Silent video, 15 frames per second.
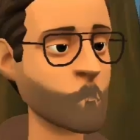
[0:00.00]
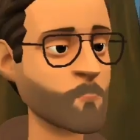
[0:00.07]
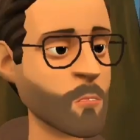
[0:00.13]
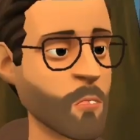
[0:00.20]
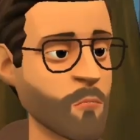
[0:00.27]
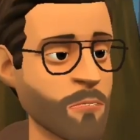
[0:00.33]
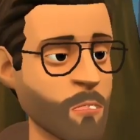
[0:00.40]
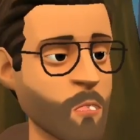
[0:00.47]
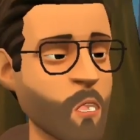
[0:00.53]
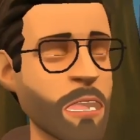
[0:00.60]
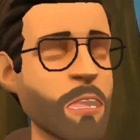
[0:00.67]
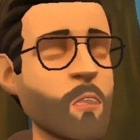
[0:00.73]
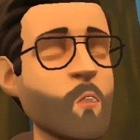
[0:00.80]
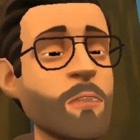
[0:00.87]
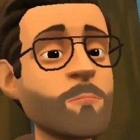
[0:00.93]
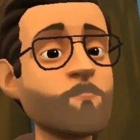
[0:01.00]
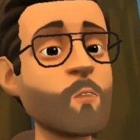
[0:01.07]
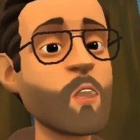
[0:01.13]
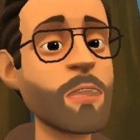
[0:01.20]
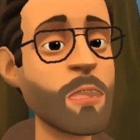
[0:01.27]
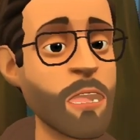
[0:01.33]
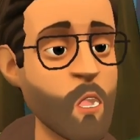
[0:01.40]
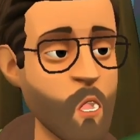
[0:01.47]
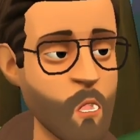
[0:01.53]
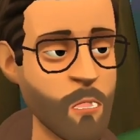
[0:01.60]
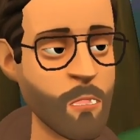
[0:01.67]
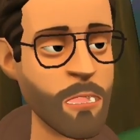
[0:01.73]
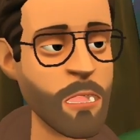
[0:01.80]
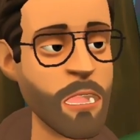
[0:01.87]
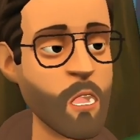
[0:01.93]
That vote was so boring, not
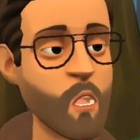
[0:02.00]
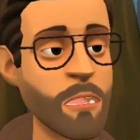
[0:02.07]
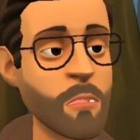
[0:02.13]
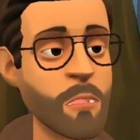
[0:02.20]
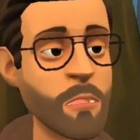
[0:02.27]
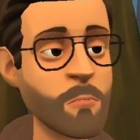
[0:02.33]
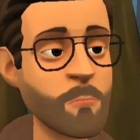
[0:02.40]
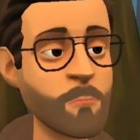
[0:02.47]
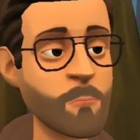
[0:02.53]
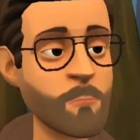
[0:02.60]
going to lie.